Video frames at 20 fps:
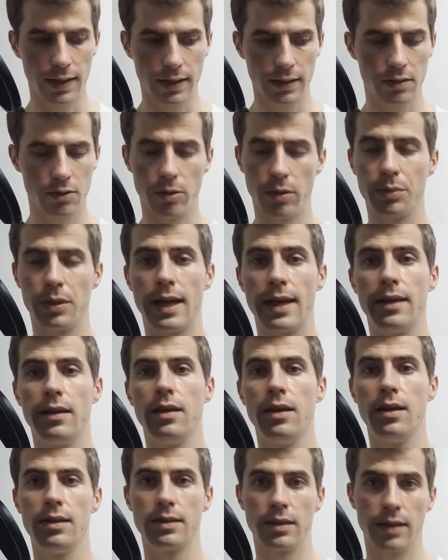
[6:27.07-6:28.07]
is to
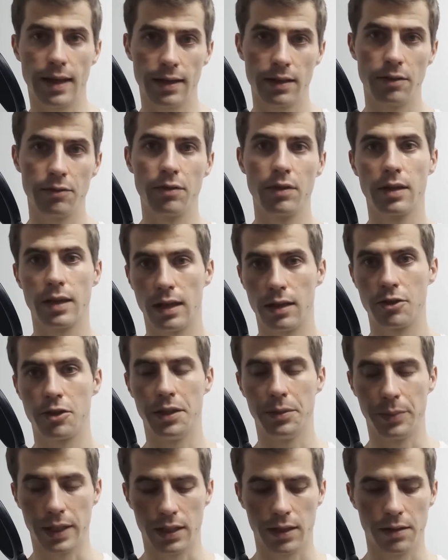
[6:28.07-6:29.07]
apply selective
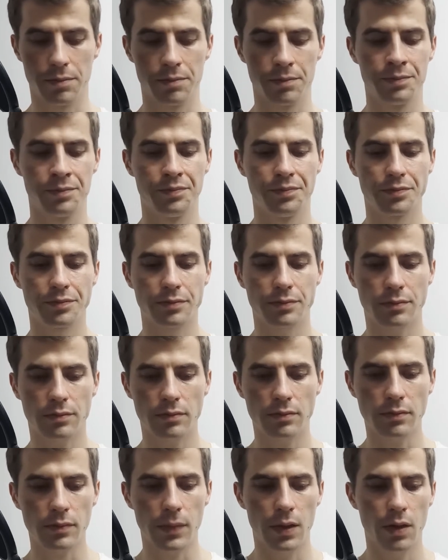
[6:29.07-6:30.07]
culture media,
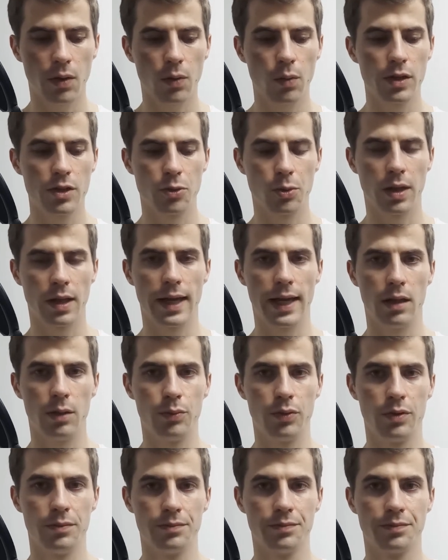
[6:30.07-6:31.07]
which will
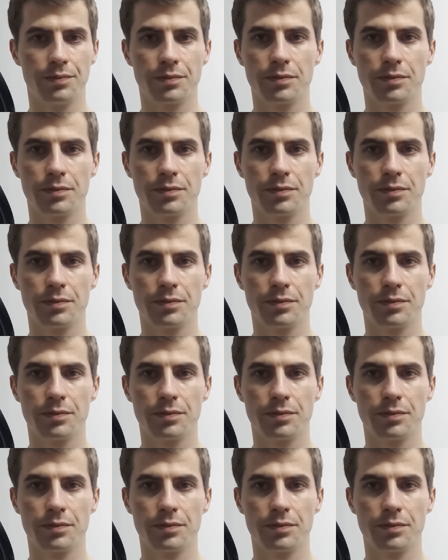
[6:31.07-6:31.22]
help